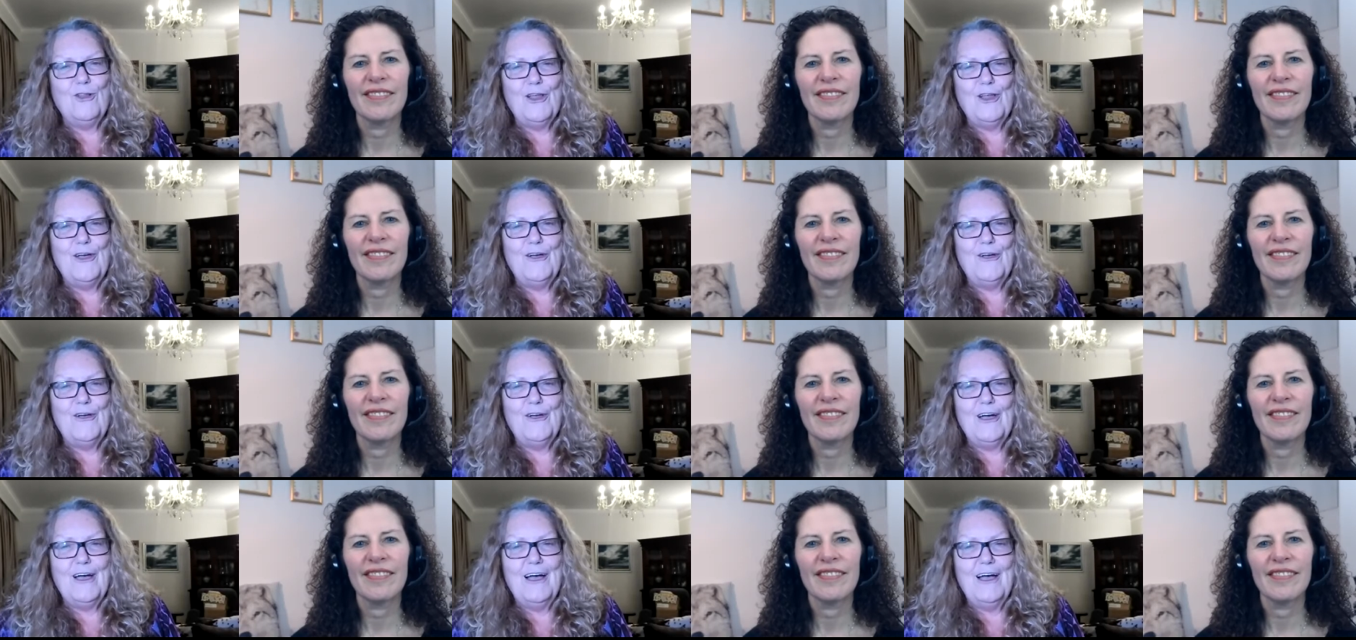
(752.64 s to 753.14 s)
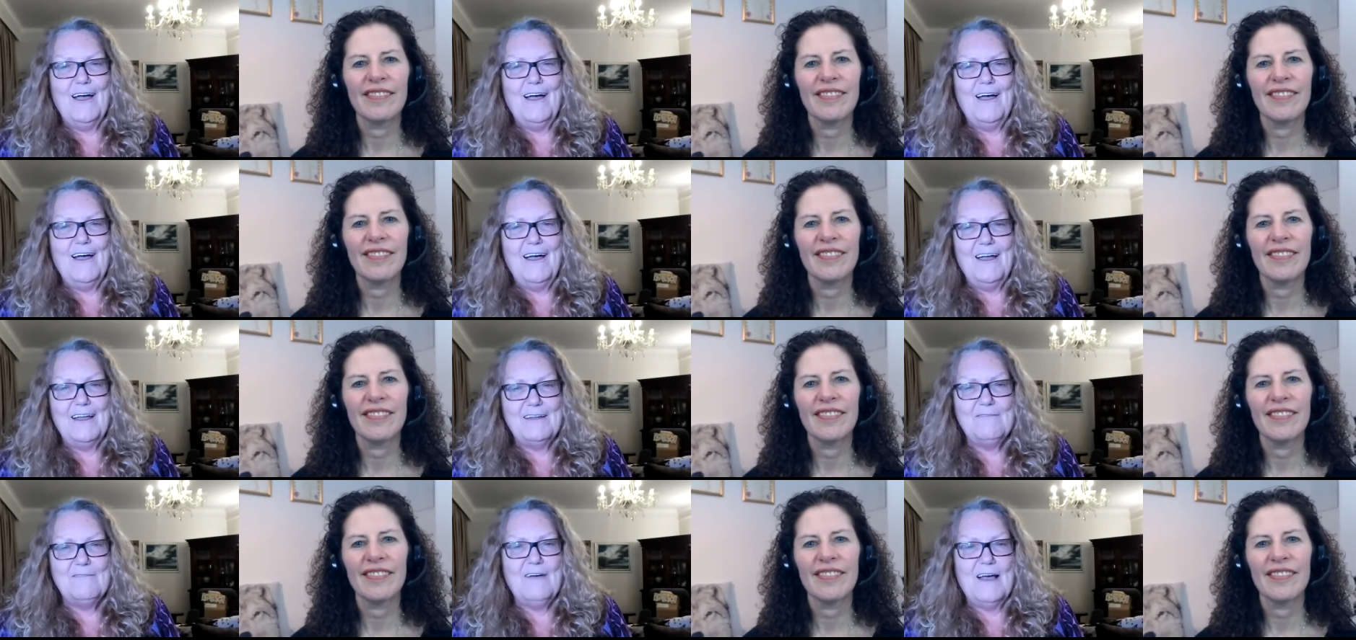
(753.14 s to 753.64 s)
Speaker 1: uh, I
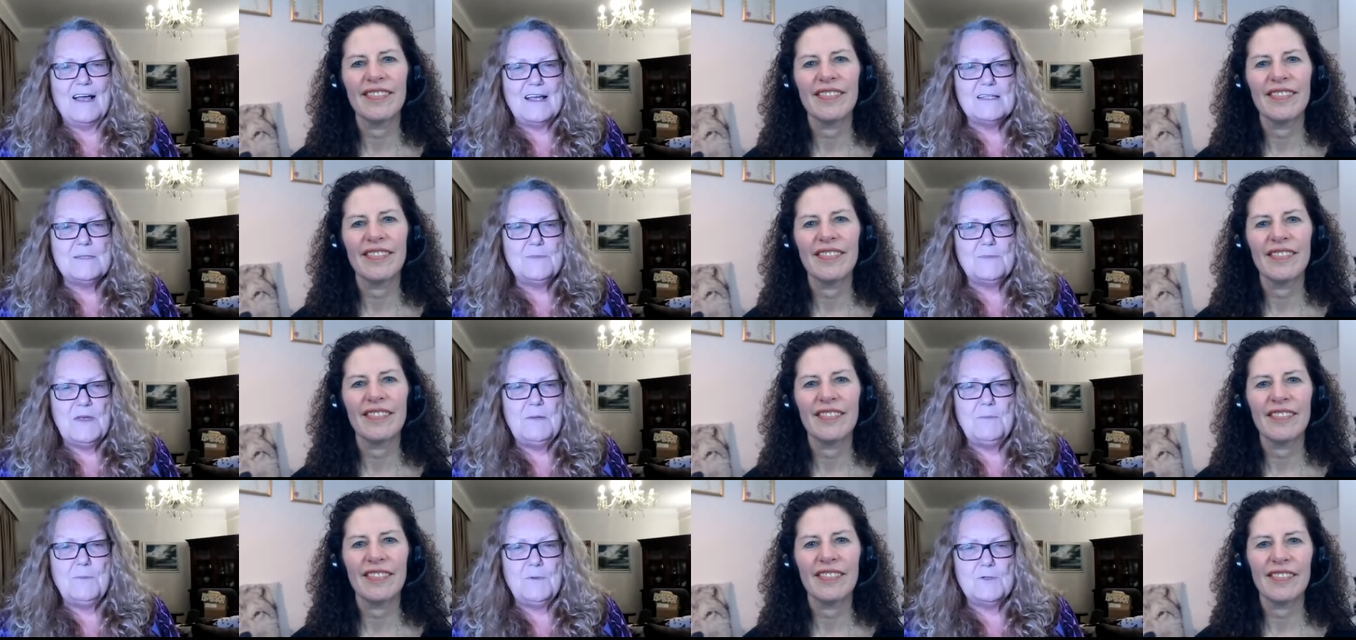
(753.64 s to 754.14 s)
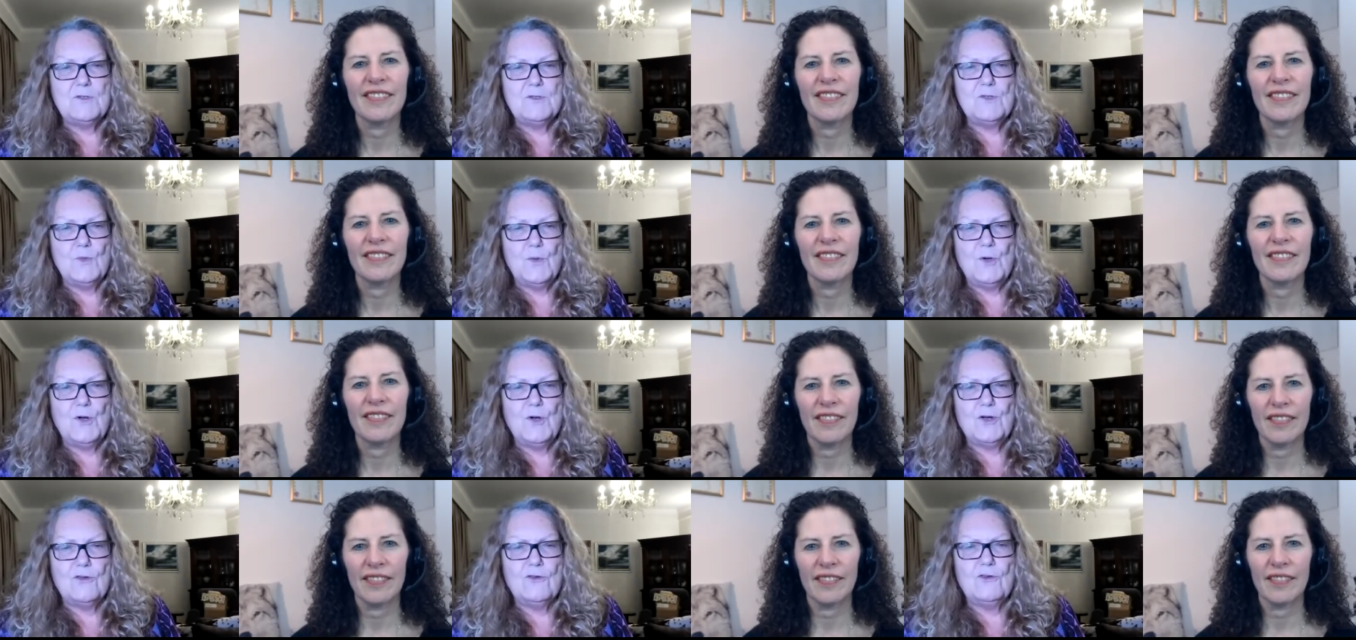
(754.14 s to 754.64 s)
advise people to
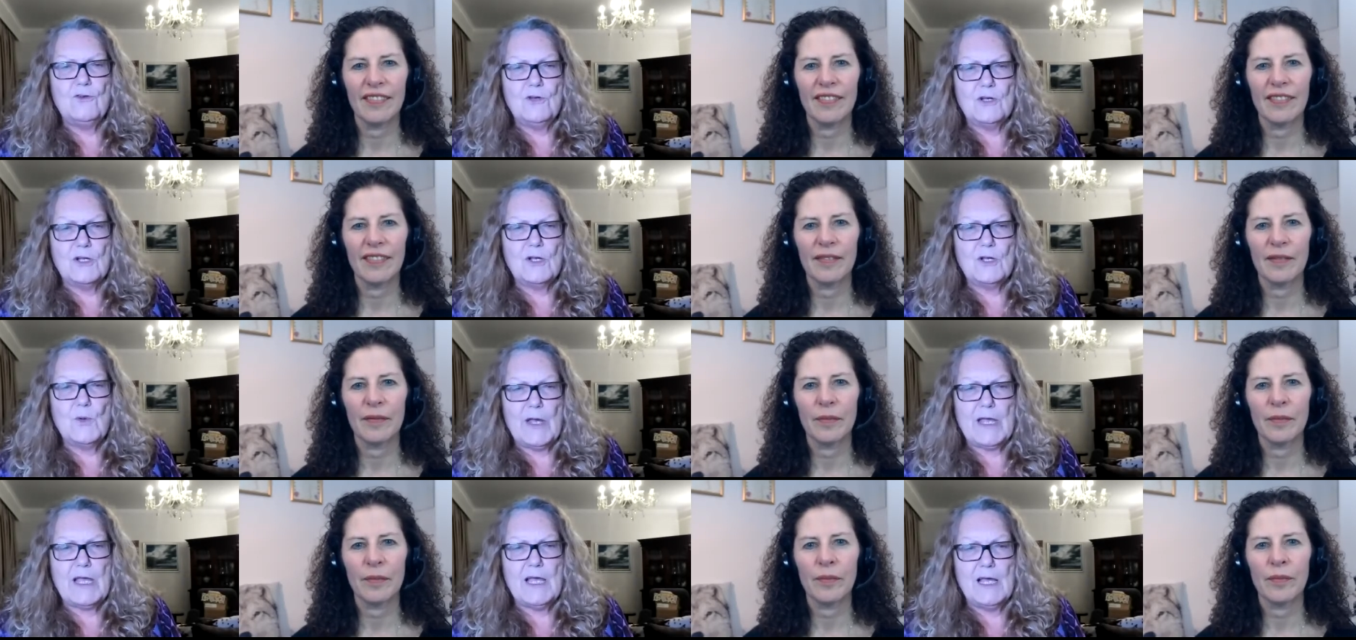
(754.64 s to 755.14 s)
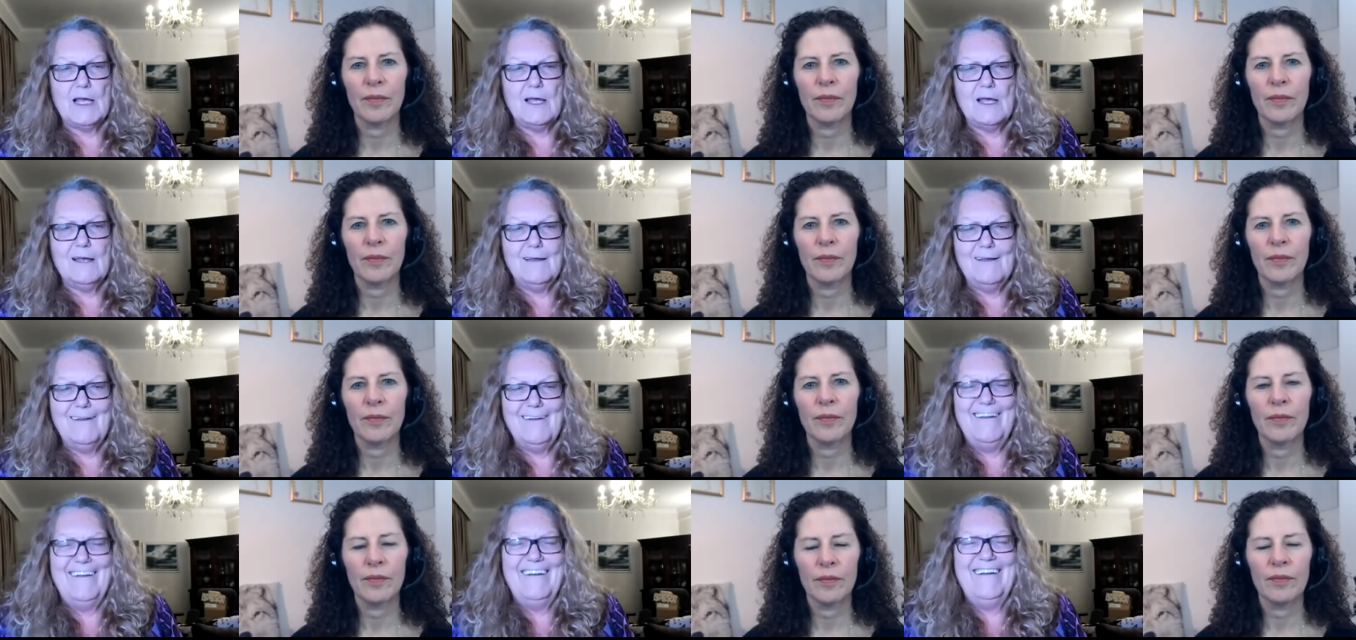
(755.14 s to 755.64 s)
work through it quicker.
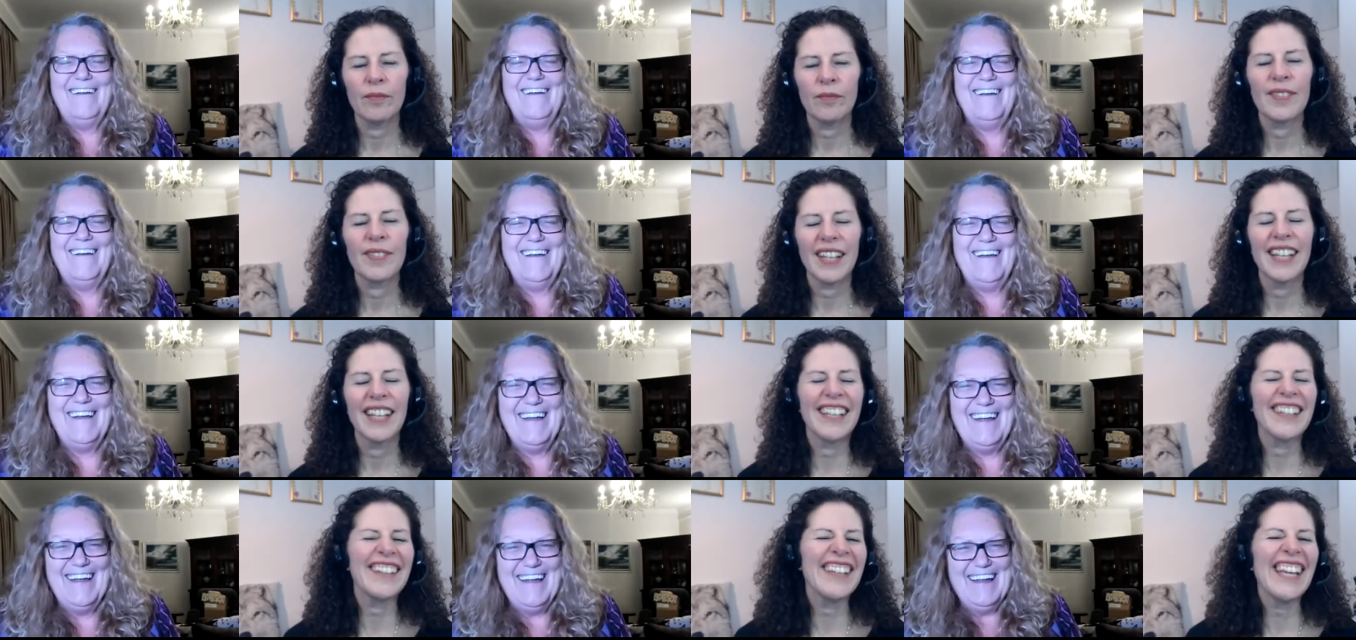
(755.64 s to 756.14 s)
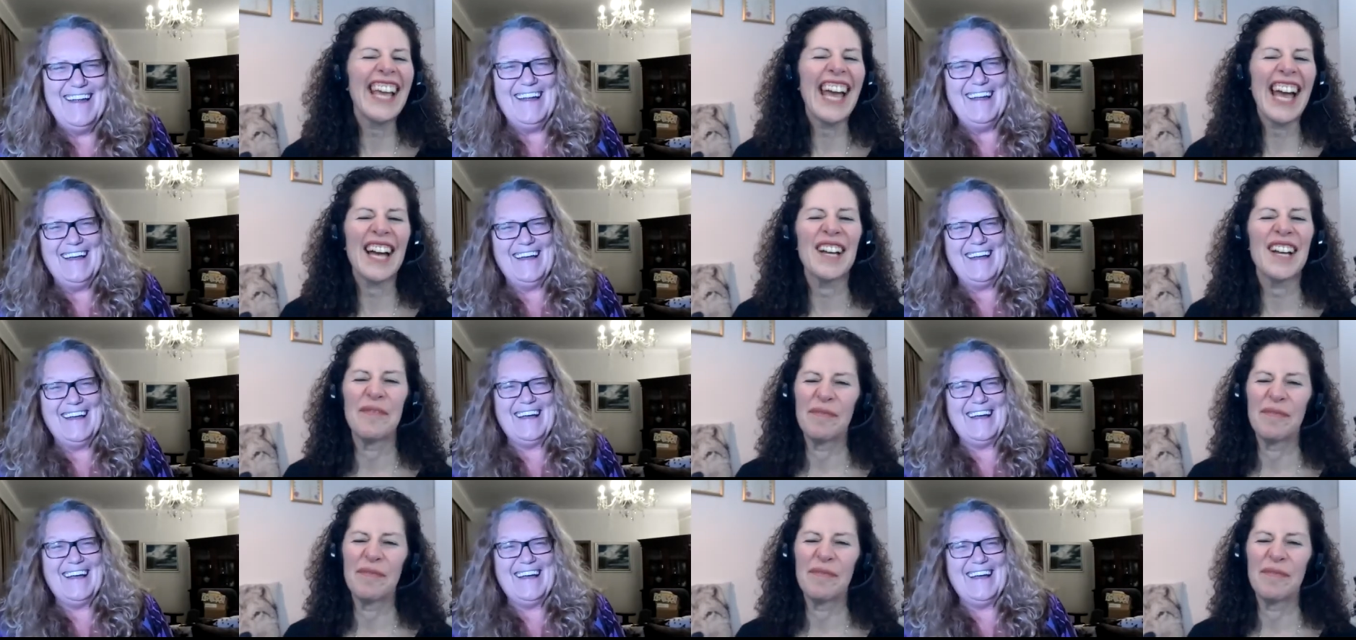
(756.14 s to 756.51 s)
yeah.